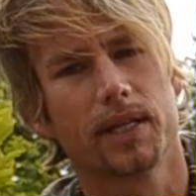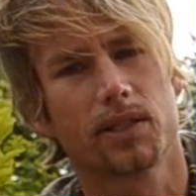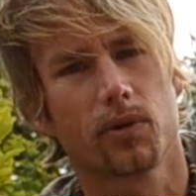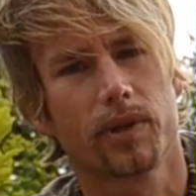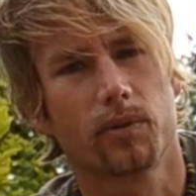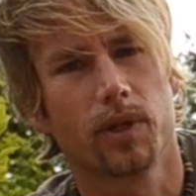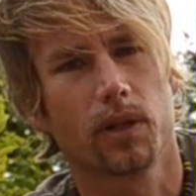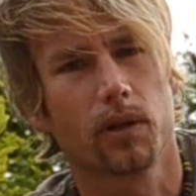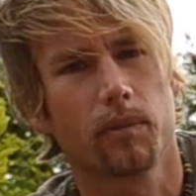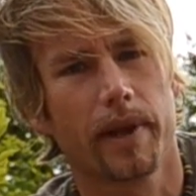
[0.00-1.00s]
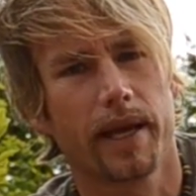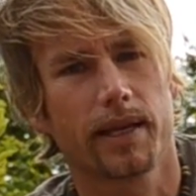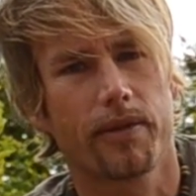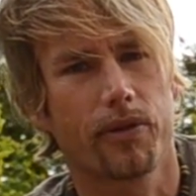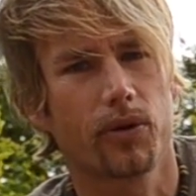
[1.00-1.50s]
so it will make
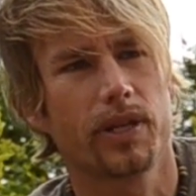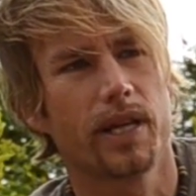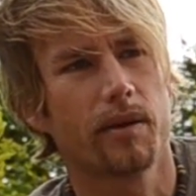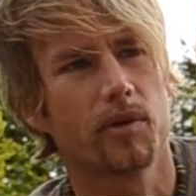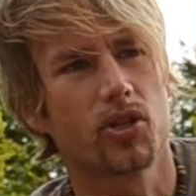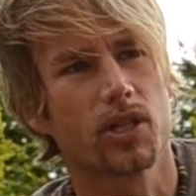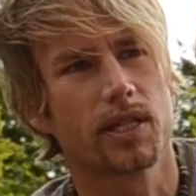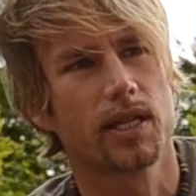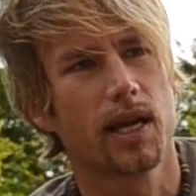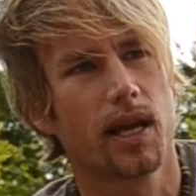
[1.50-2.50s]
30 images